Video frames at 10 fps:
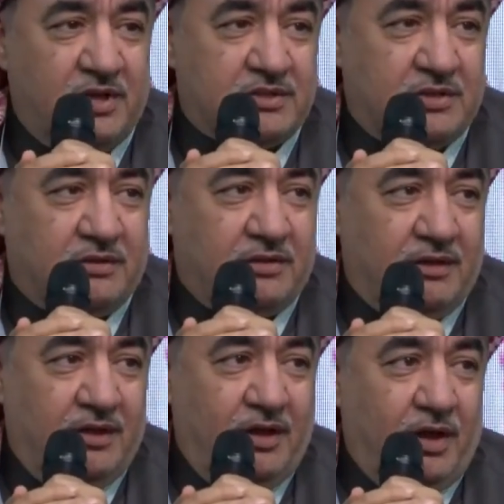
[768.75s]
After
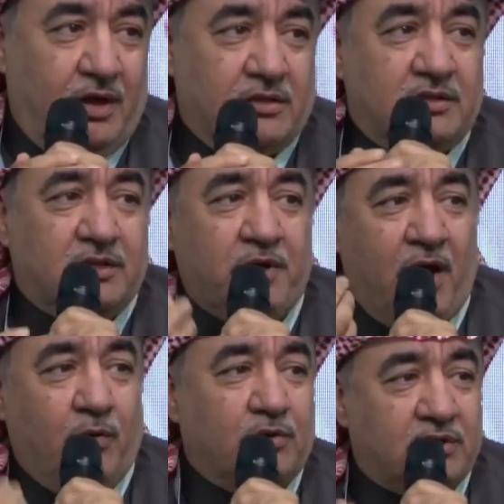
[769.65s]
the
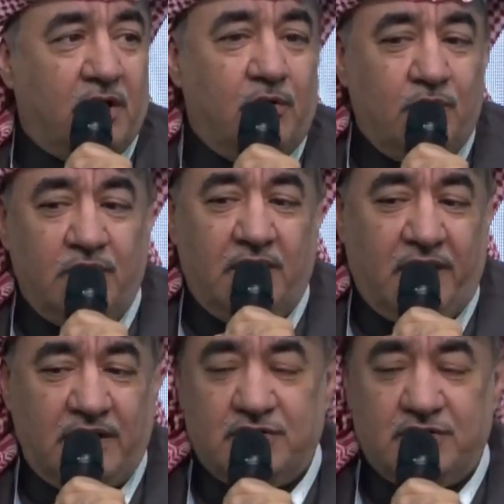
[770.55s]
presentation is done,